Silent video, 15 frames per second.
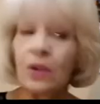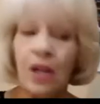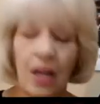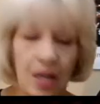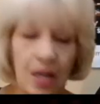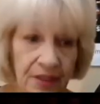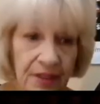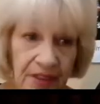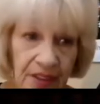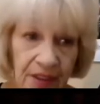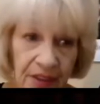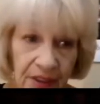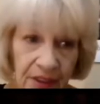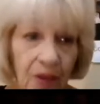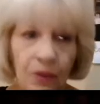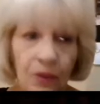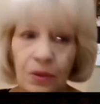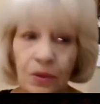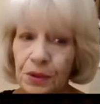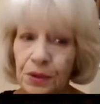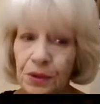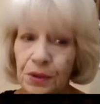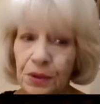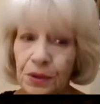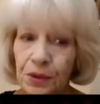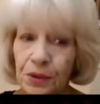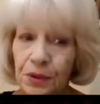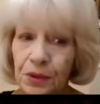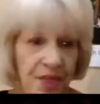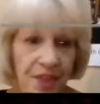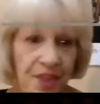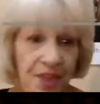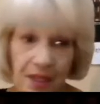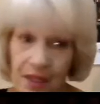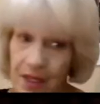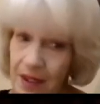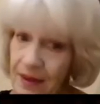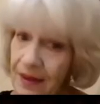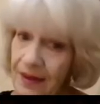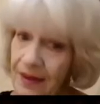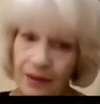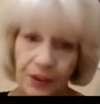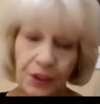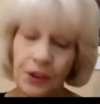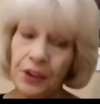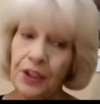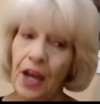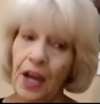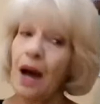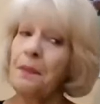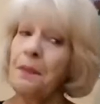continent, no group, nothing. You're not